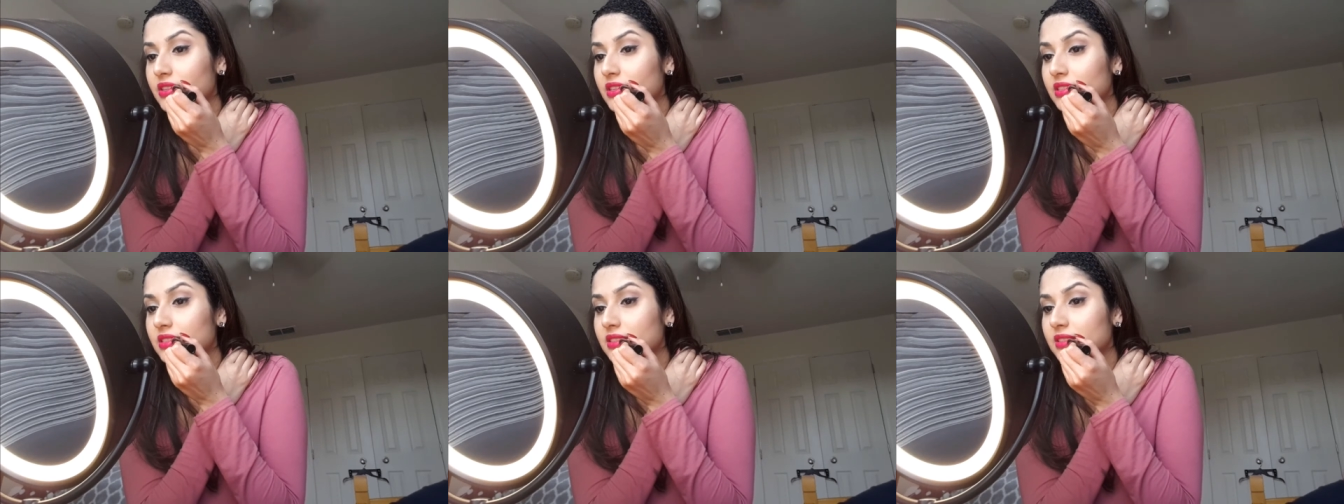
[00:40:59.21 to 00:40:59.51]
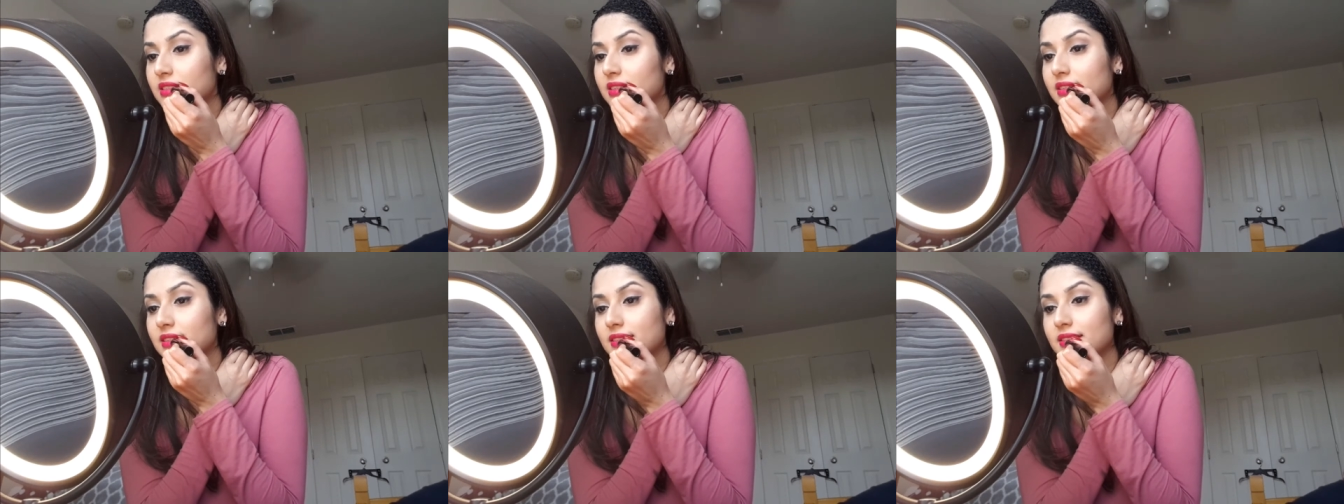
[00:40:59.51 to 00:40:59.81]
this
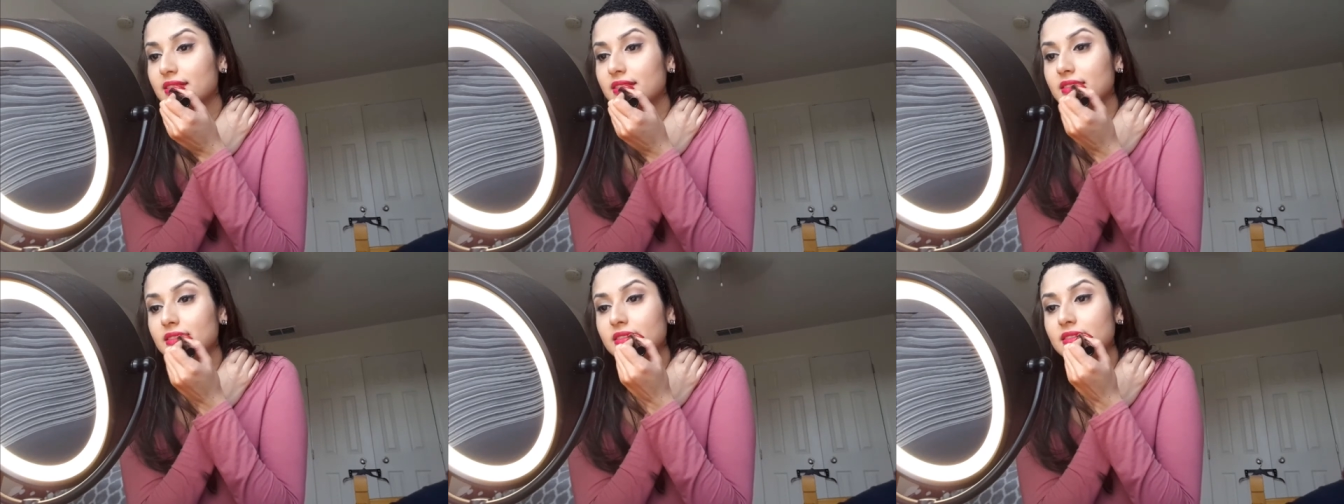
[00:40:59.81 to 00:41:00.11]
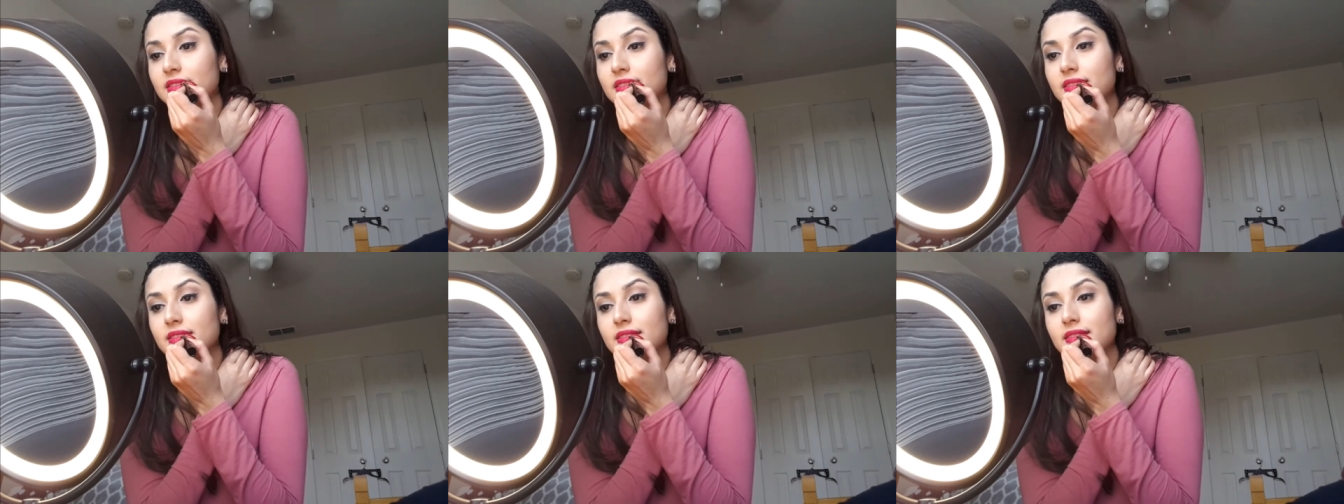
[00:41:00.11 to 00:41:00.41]
color,
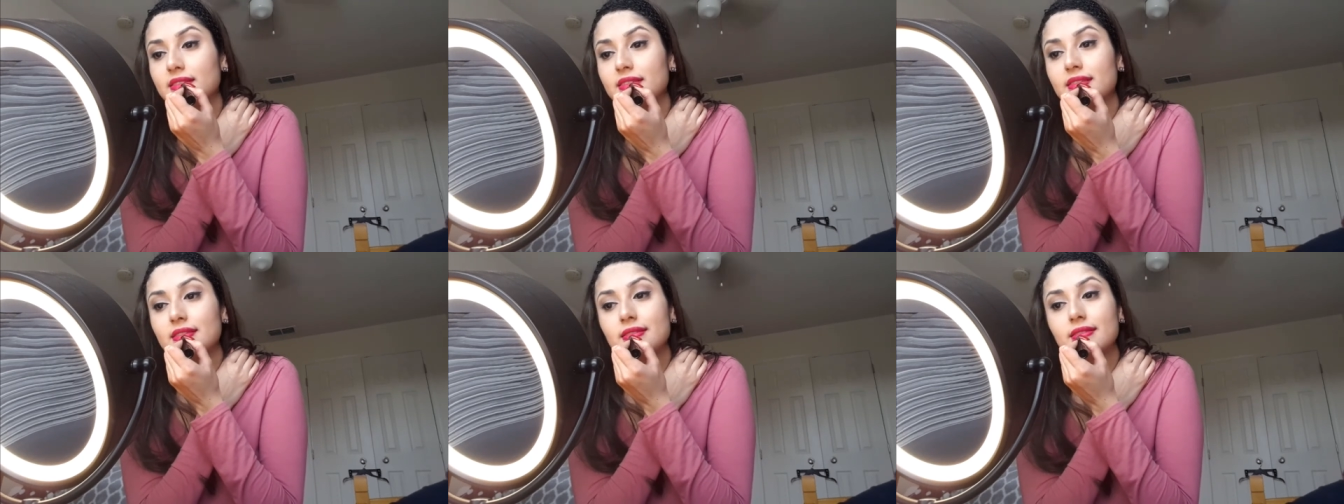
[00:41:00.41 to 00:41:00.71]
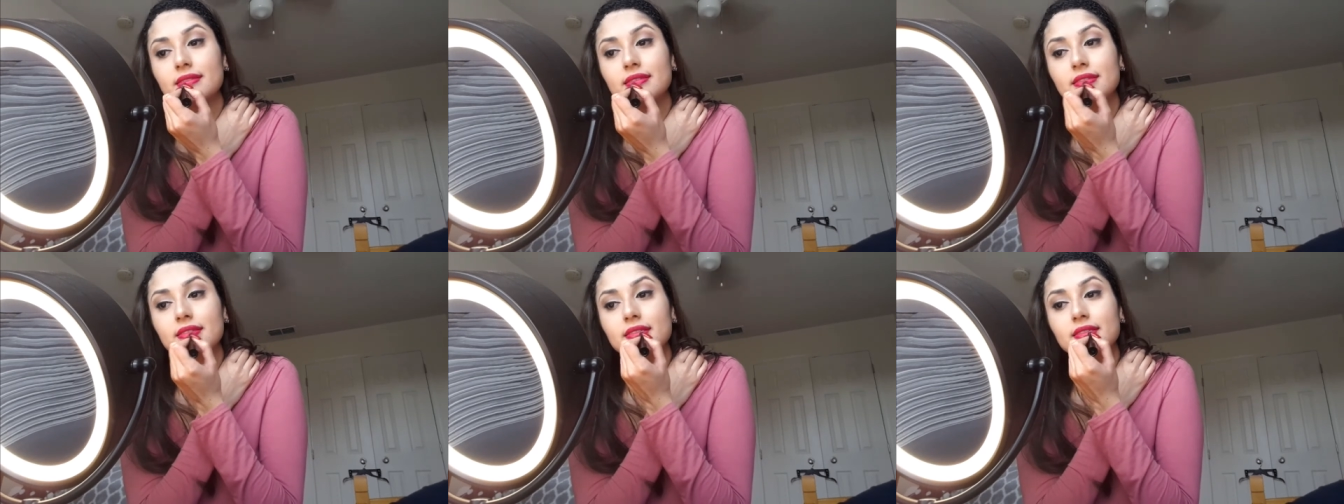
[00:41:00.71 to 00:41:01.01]

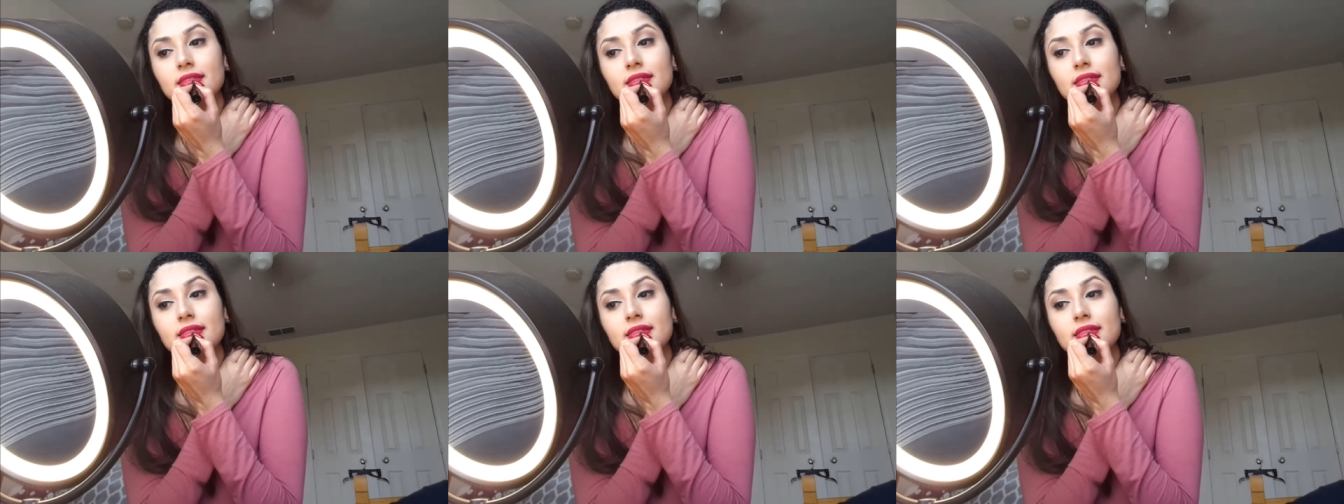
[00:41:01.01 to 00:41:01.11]
so